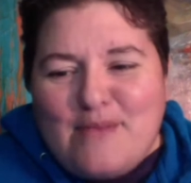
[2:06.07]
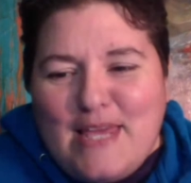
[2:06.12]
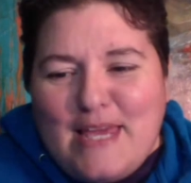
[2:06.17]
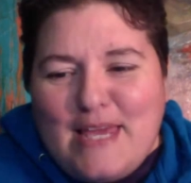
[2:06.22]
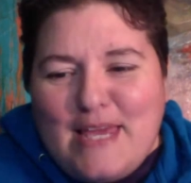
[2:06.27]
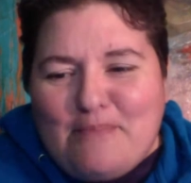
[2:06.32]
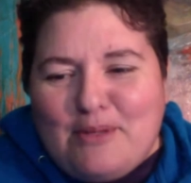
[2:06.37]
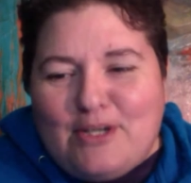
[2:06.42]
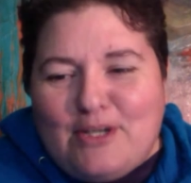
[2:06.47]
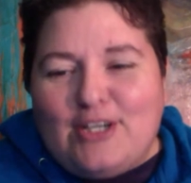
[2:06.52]

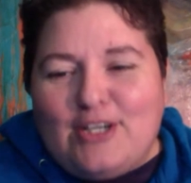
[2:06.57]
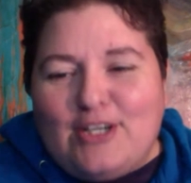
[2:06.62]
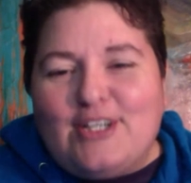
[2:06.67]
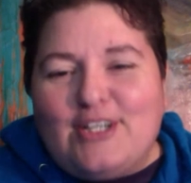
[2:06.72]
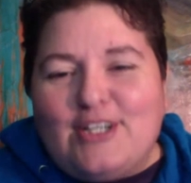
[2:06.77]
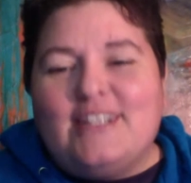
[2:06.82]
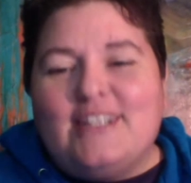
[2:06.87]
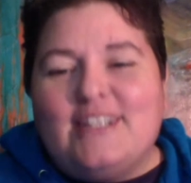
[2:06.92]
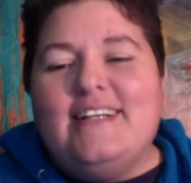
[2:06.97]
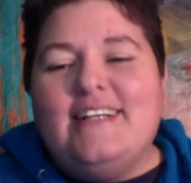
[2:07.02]

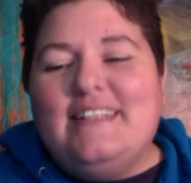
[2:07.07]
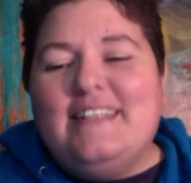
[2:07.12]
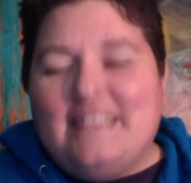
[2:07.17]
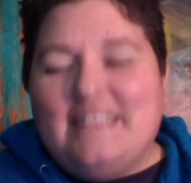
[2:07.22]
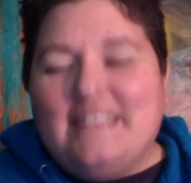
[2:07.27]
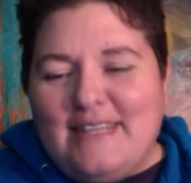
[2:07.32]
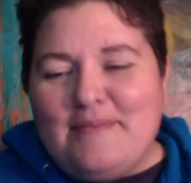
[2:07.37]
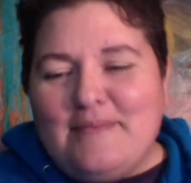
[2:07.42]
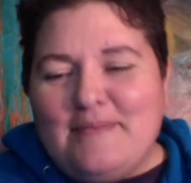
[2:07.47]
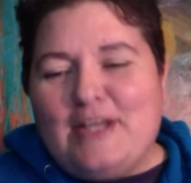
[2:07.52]
people.
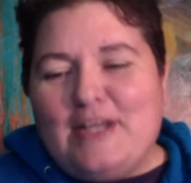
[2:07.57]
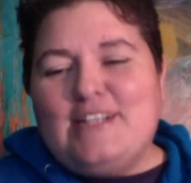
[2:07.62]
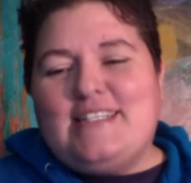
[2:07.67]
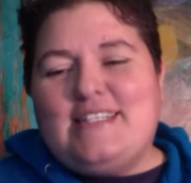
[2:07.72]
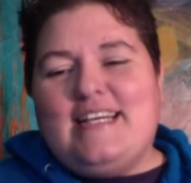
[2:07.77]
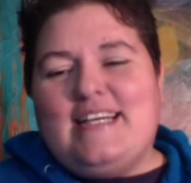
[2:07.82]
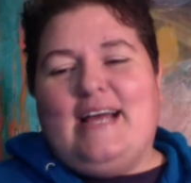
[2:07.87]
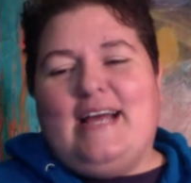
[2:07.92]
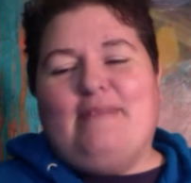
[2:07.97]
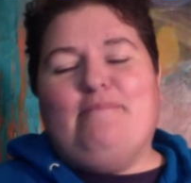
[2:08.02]
It'll be a good
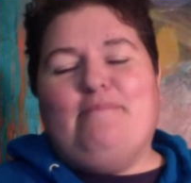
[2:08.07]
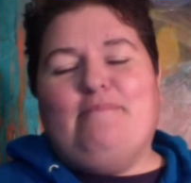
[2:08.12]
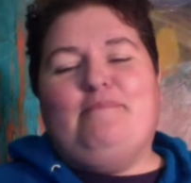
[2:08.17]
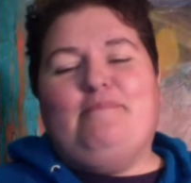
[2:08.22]
time.